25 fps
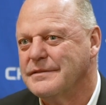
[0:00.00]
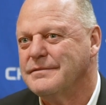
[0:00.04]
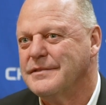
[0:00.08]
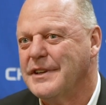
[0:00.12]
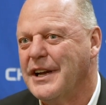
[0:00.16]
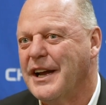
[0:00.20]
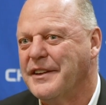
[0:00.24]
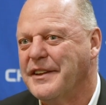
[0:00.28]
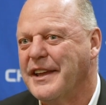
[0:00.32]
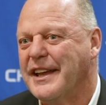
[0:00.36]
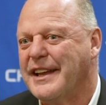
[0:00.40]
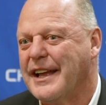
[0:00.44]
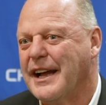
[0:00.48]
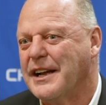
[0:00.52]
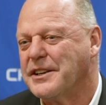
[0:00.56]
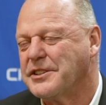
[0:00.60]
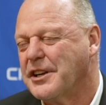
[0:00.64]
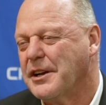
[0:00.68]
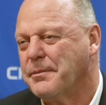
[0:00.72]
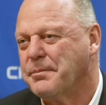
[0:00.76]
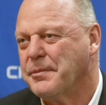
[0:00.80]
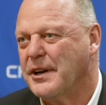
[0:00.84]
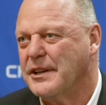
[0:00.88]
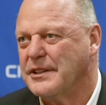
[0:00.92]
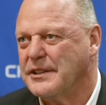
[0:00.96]
Yeah, they catch
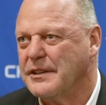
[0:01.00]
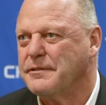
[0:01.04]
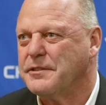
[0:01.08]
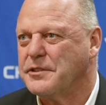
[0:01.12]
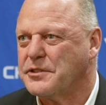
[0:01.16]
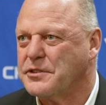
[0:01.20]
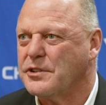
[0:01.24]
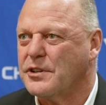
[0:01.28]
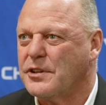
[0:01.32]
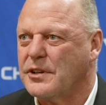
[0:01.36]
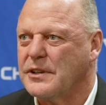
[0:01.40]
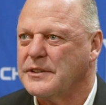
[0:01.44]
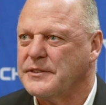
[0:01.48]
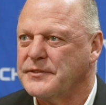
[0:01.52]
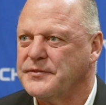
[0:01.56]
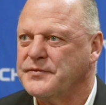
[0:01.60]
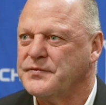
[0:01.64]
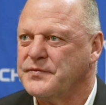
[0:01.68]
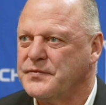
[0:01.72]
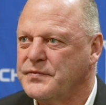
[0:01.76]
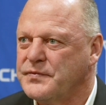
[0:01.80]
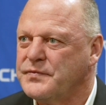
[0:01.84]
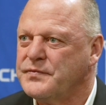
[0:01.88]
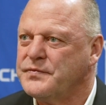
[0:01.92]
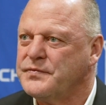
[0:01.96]
up on you for sure
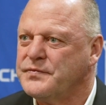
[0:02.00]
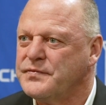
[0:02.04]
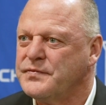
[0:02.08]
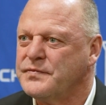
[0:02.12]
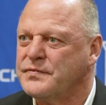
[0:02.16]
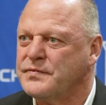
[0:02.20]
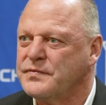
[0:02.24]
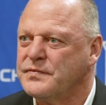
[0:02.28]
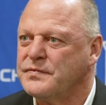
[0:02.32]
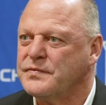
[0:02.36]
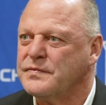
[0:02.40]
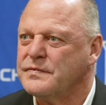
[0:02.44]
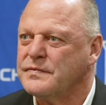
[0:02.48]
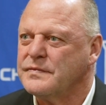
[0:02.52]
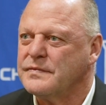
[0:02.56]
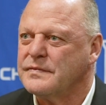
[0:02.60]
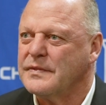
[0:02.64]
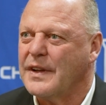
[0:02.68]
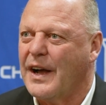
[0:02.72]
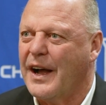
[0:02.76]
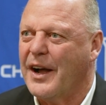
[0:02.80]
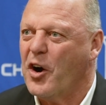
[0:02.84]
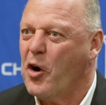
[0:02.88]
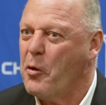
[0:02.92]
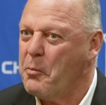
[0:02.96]
the guys
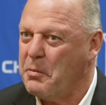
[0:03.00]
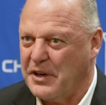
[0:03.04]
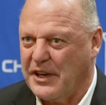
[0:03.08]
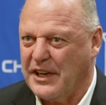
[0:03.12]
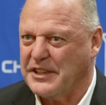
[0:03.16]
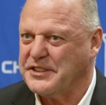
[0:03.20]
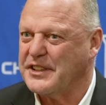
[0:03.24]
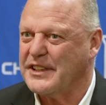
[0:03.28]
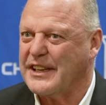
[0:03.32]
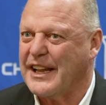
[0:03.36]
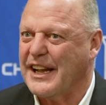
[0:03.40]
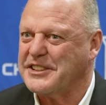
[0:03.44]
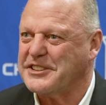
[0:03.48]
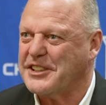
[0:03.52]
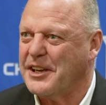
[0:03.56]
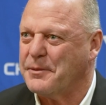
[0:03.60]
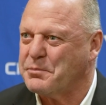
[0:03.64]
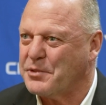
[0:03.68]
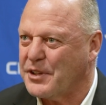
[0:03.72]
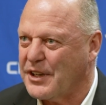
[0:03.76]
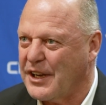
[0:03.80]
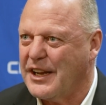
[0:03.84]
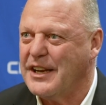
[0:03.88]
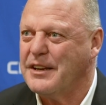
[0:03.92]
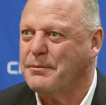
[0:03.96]
just. I hope it doesn't catch up
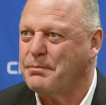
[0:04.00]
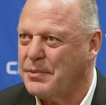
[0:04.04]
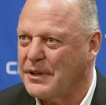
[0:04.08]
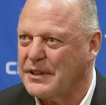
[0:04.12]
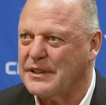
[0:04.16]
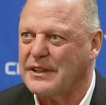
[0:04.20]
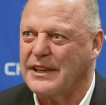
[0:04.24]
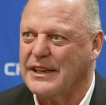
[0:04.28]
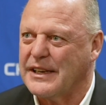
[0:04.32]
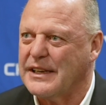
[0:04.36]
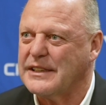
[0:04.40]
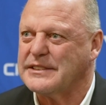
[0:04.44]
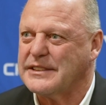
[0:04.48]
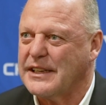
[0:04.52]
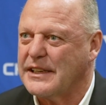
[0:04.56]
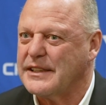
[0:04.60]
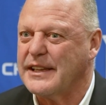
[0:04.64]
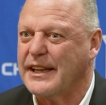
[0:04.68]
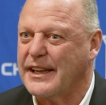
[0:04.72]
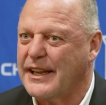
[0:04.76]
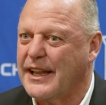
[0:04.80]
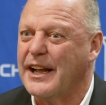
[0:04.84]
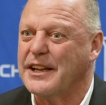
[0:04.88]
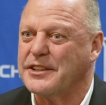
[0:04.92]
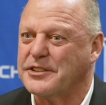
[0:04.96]
tonight, but like I said,
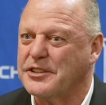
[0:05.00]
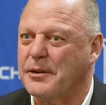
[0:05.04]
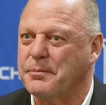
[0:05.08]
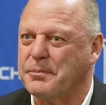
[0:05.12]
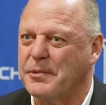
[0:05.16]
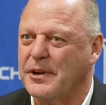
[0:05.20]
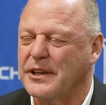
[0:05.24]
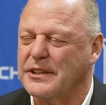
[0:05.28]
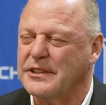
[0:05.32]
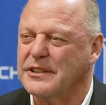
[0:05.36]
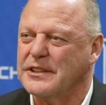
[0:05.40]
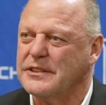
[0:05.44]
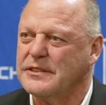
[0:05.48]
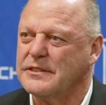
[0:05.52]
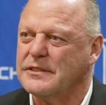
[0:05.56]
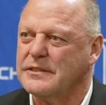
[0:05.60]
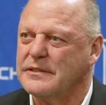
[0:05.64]
they catch up on you.